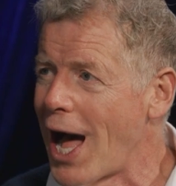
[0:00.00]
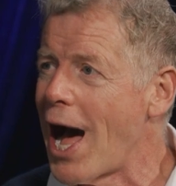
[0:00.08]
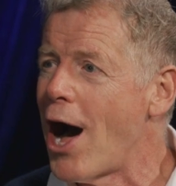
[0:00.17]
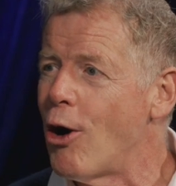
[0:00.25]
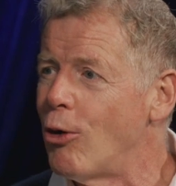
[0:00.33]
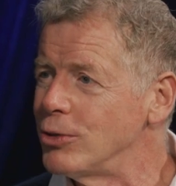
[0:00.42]

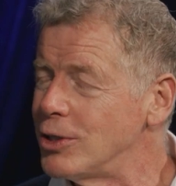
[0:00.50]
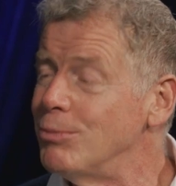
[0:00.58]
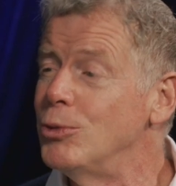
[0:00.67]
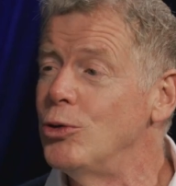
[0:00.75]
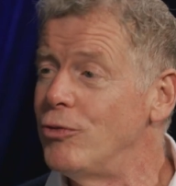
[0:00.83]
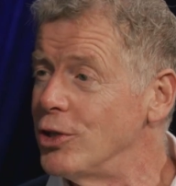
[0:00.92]
how to
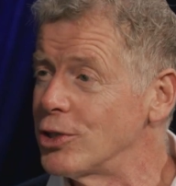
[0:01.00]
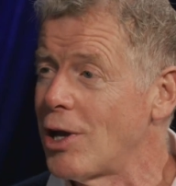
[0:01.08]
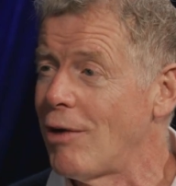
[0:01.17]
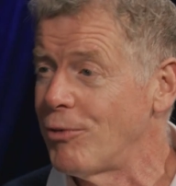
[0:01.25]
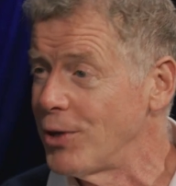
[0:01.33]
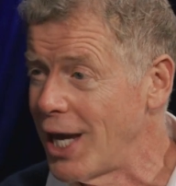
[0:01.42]
move the
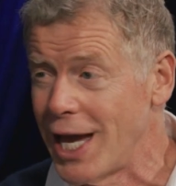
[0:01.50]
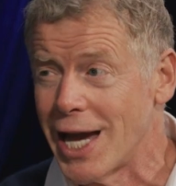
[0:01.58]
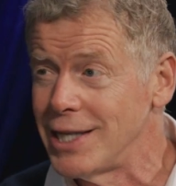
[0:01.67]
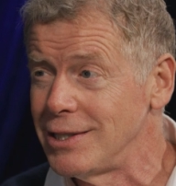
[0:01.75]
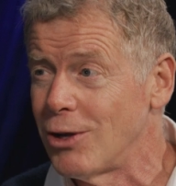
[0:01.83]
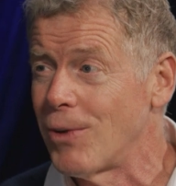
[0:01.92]
software. The
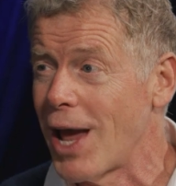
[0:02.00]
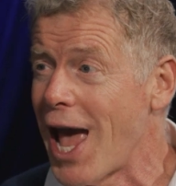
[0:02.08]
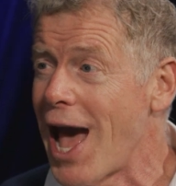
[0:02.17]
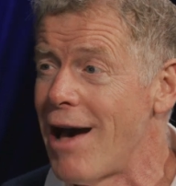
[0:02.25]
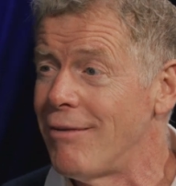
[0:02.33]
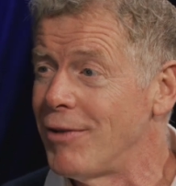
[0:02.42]
AIs don't
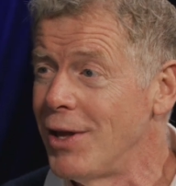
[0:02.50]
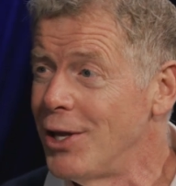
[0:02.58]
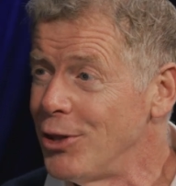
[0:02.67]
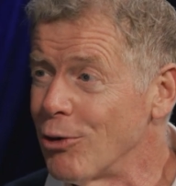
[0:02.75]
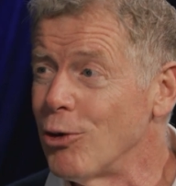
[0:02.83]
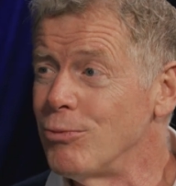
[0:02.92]
have
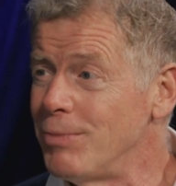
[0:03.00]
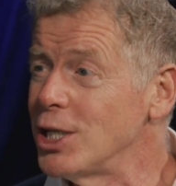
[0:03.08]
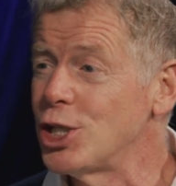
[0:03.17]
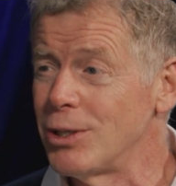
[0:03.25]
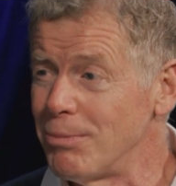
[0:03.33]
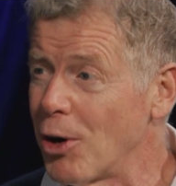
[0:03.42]
their own mission,